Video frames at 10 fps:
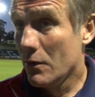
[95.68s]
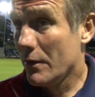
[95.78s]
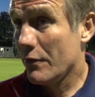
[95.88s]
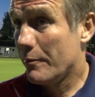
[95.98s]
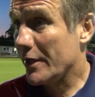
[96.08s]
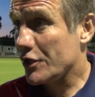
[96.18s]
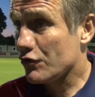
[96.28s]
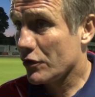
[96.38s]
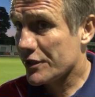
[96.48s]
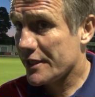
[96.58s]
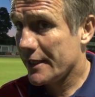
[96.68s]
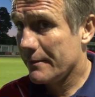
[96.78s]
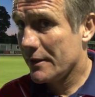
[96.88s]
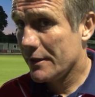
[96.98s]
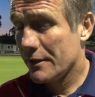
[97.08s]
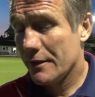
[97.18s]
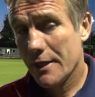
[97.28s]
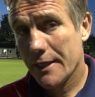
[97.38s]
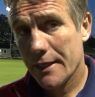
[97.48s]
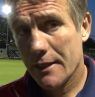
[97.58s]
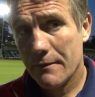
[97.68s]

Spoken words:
Well, they're a big, strong team, and they